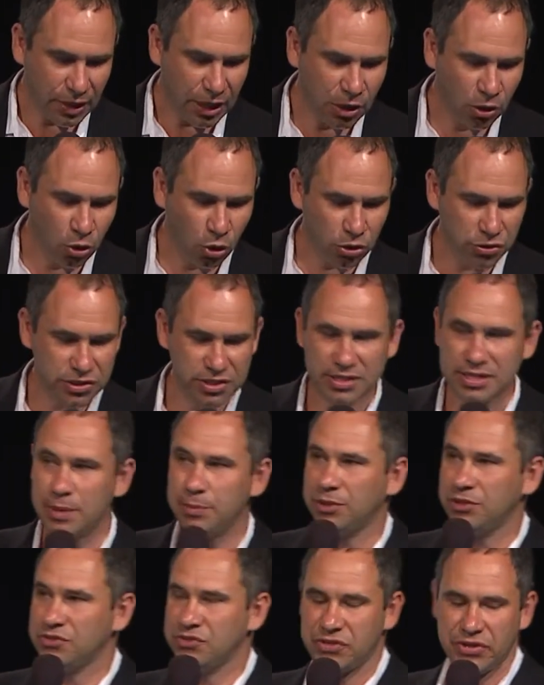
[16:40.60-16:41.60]
code the
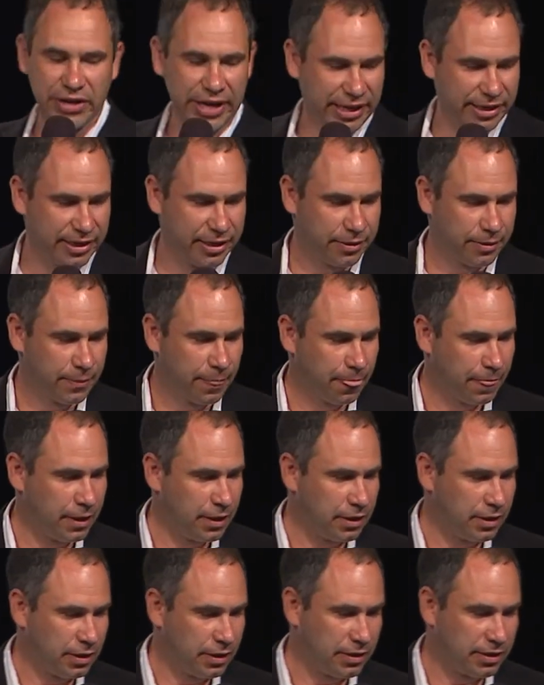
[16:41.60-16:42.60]
samples directly
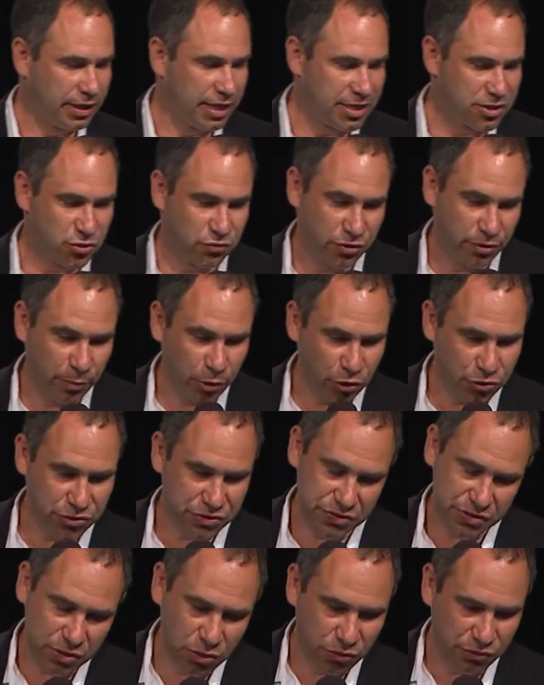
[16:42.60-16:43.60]
in case of
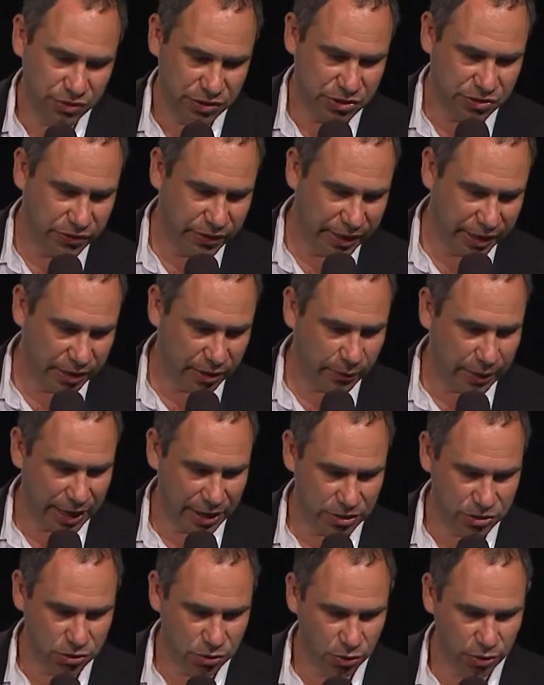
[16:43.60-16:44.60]
emergency or if it's really
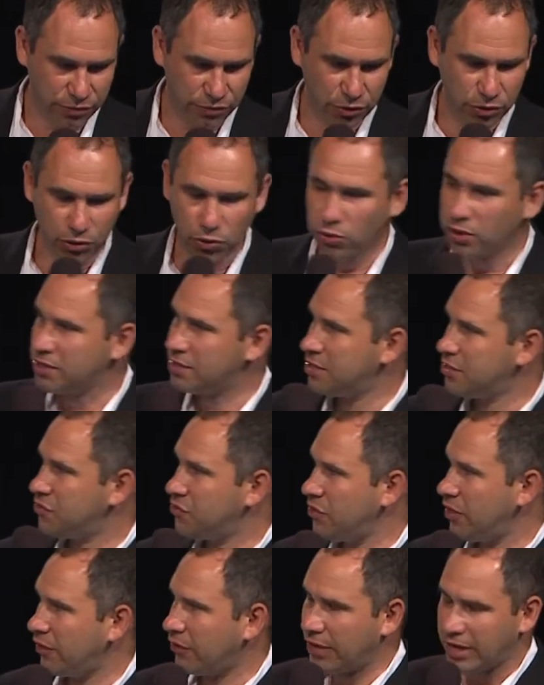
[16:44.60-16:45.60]
required. So if you look at this
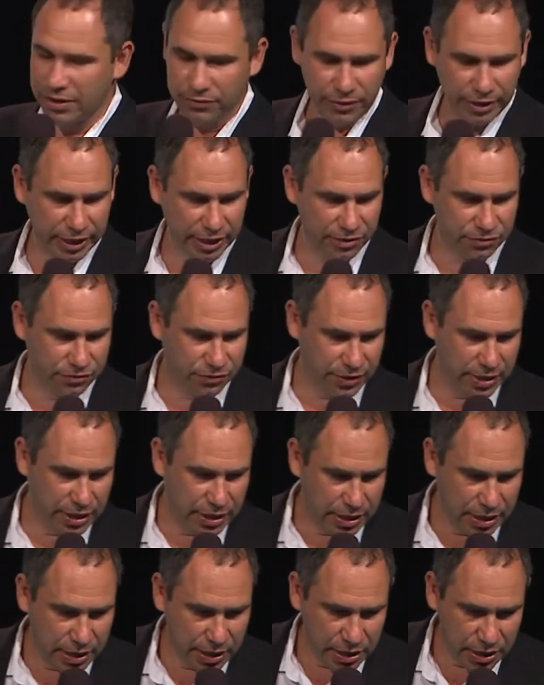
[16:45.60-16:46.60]
diagram, we have
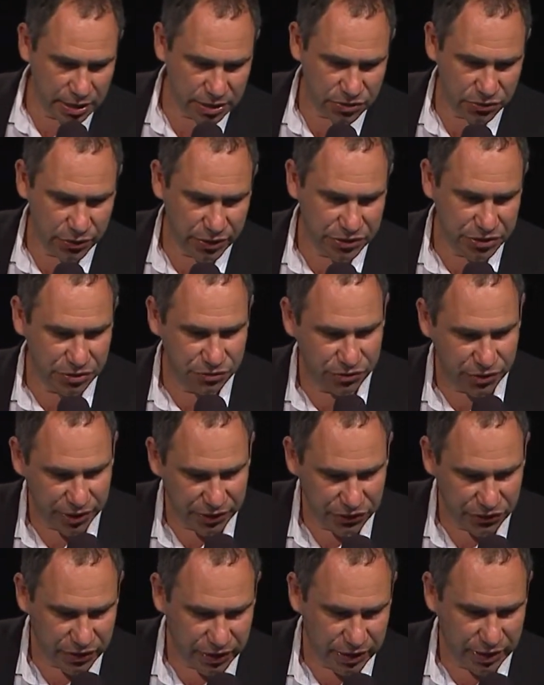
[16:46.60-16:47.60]
three
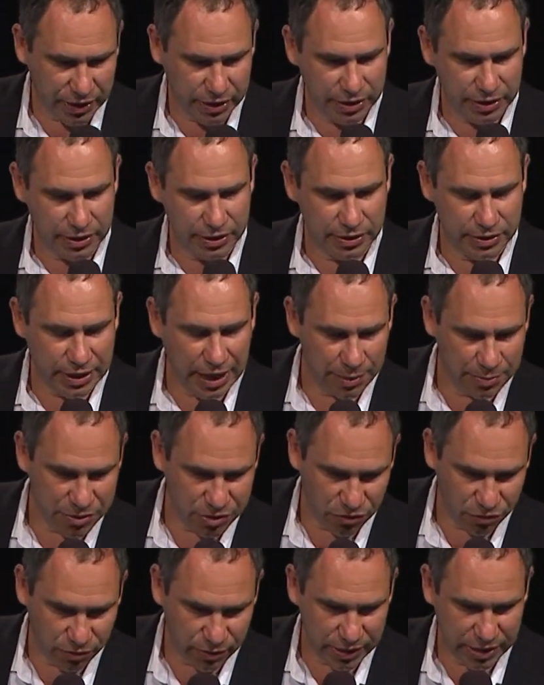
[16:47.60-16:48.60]
different types
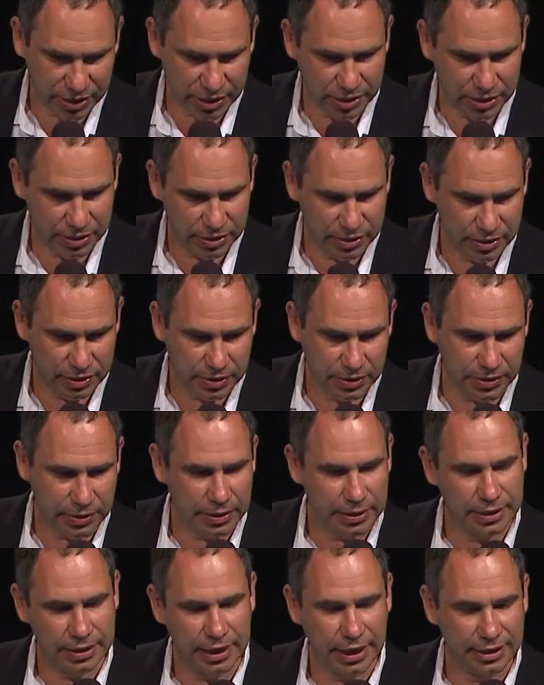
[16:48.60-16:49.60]
of
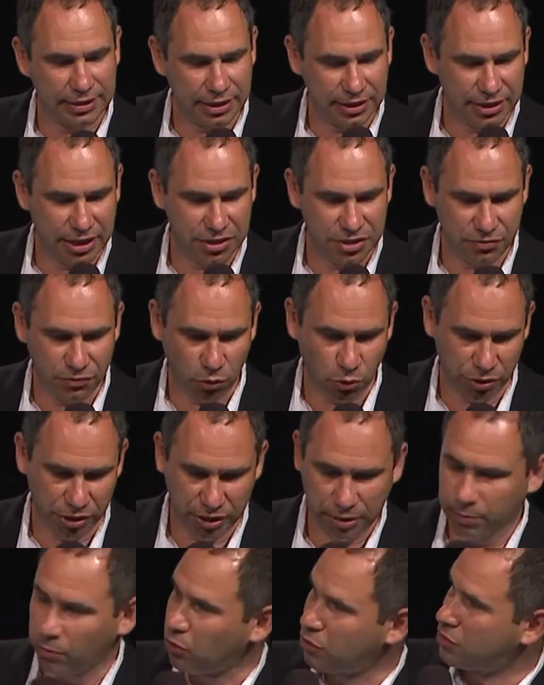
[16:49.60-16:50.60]
alternative coding
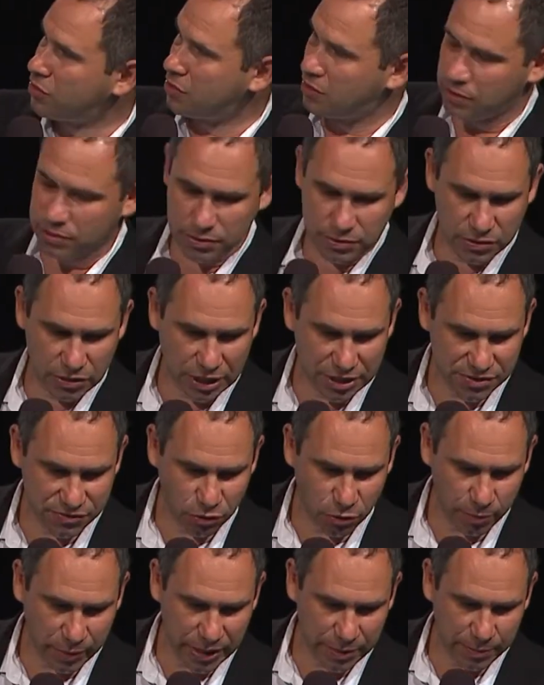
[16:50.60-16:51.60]
modes.
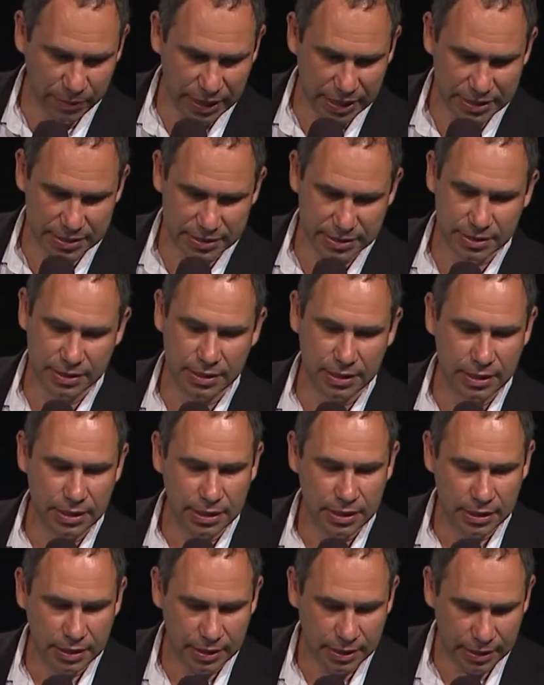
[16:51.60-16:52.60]
Transform bypass,
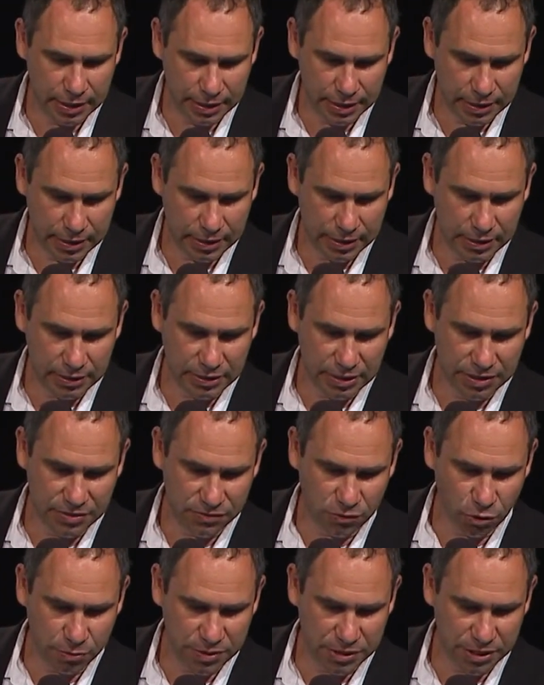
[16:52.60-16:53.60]

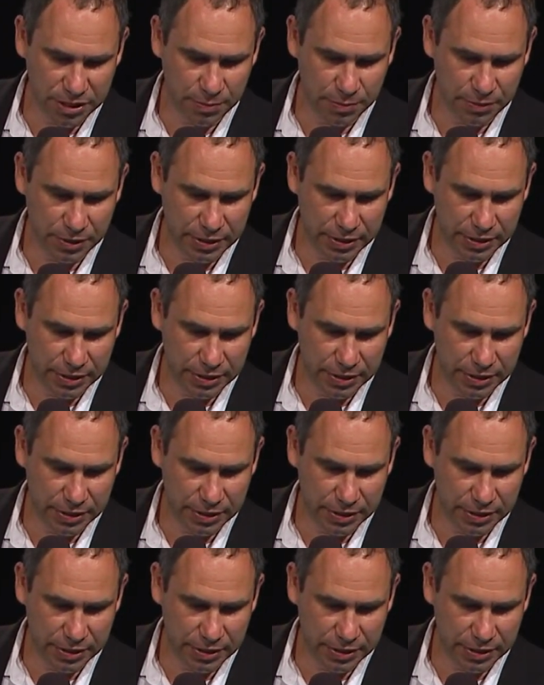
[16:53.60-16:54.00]
transform skip,